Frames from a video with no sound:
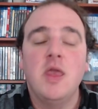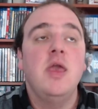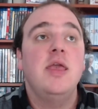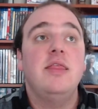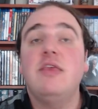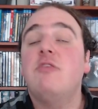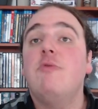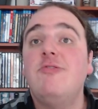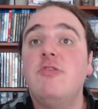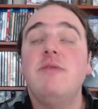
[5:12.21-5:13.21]
These
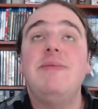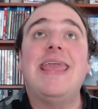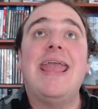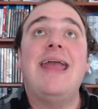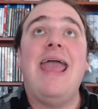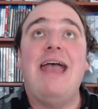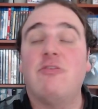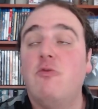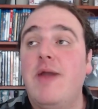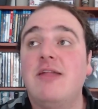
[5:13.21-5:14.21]
originally began as a
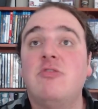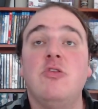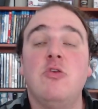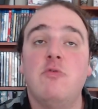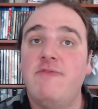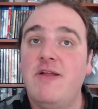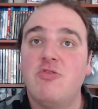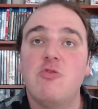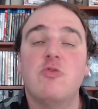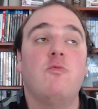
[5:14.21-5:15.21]
way to do
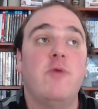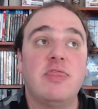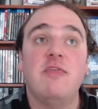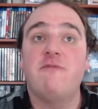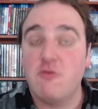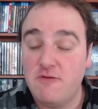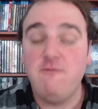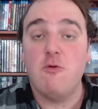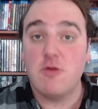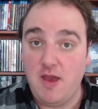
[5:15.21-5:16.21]
adventures with the first
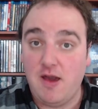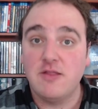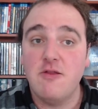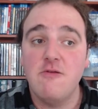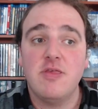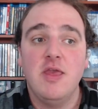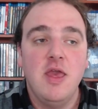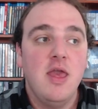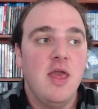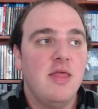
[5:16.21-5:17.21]
four Doctors.
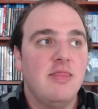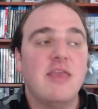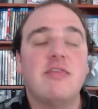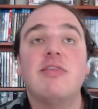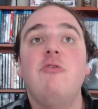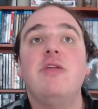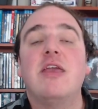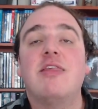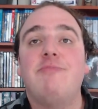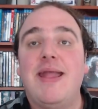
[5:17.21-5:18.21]
They slowly
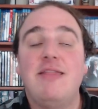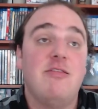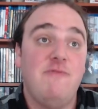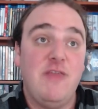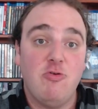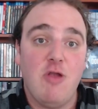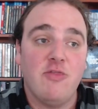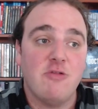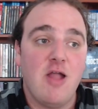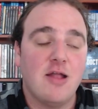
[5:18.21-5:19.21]
expanded to feature
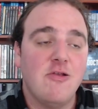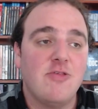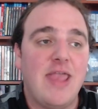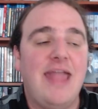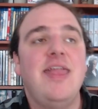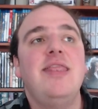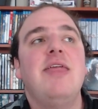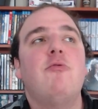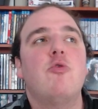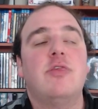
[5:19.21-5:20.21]
other Doctors, and then they
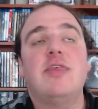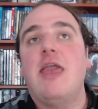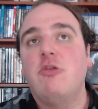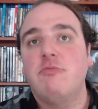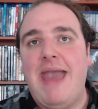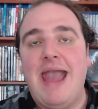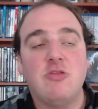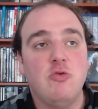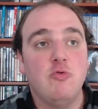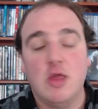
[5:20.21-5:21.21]
were scaled back
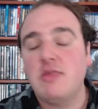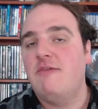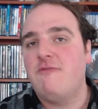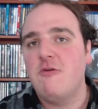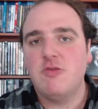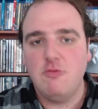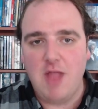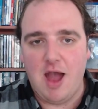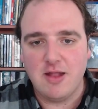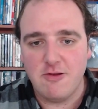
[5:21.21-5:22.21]
to just the first two
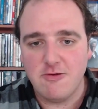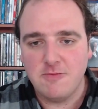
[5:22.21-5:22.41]
Doctors.